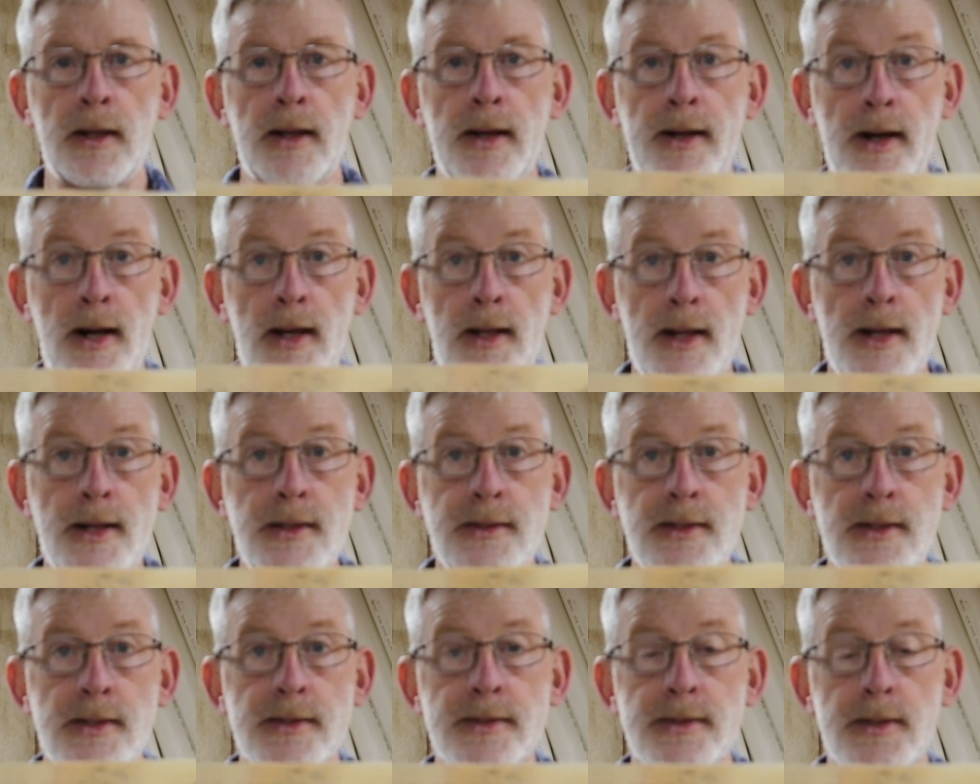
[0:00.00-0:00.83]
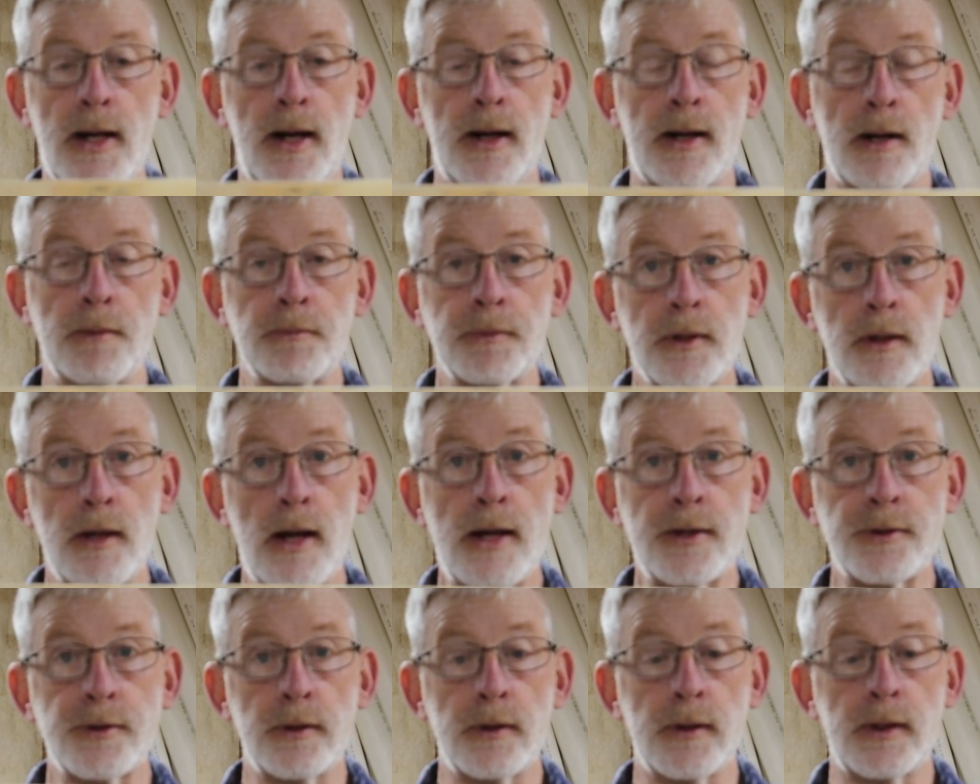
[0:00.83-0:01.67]
And I like this sign. I'm
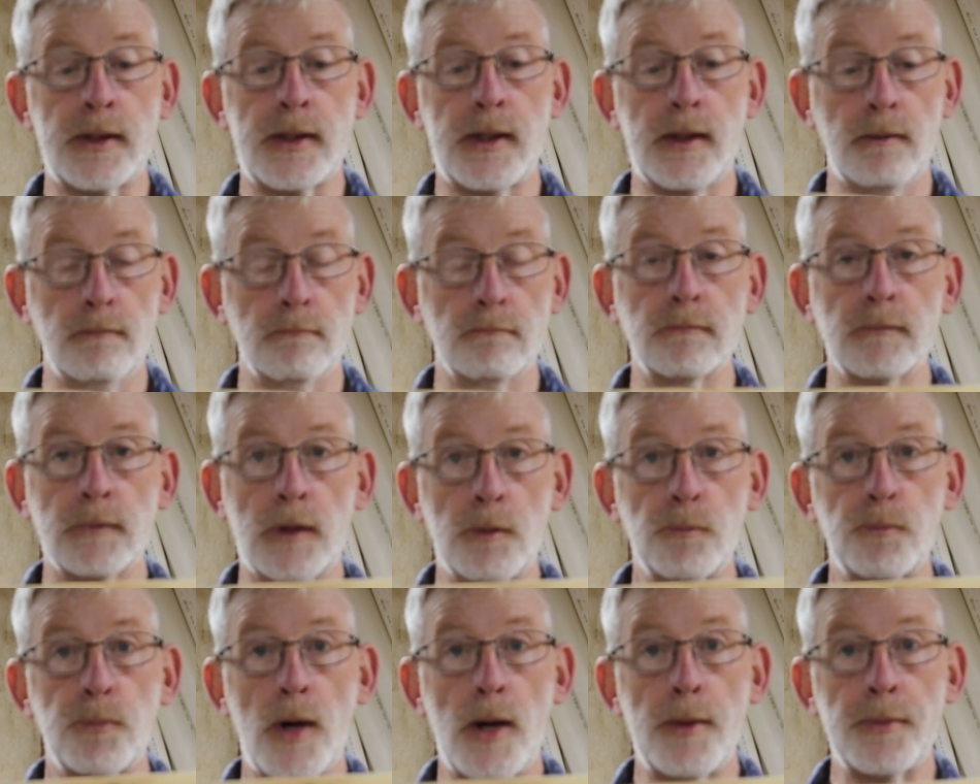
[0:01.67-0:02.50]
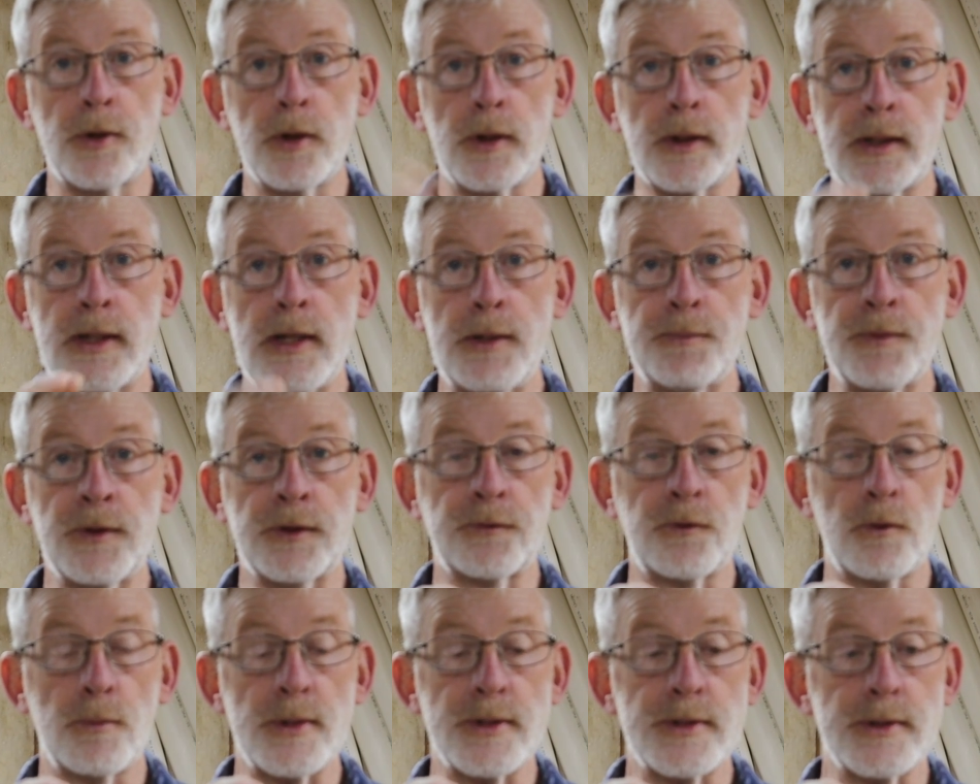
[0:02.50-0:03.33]
probably going to keep this
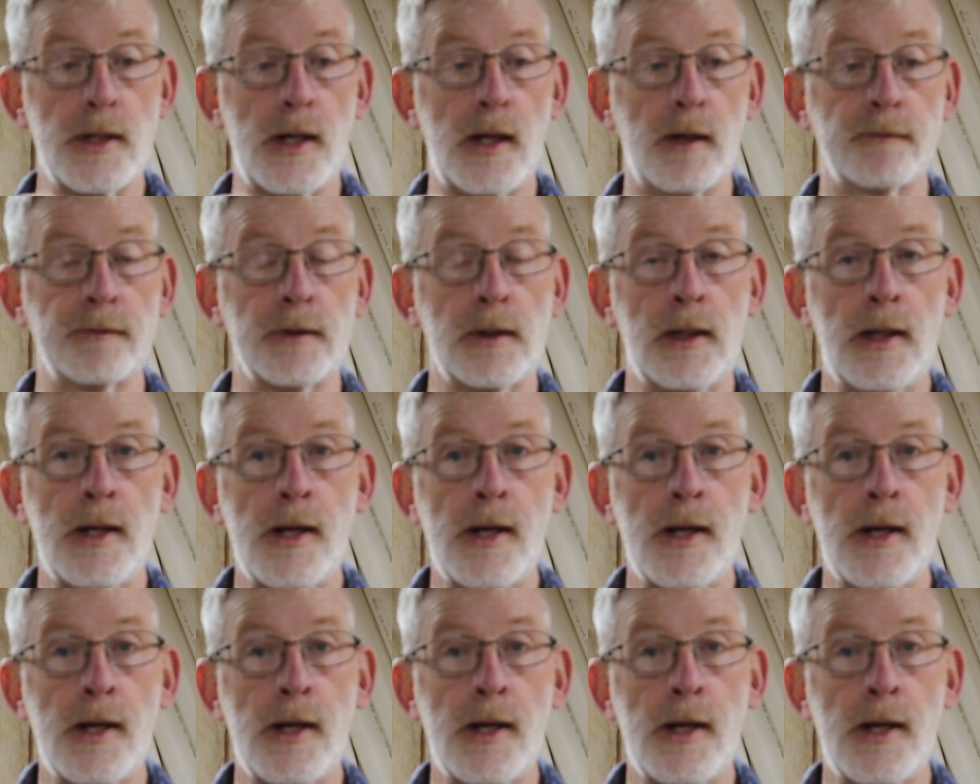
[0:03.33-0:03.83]
for myself,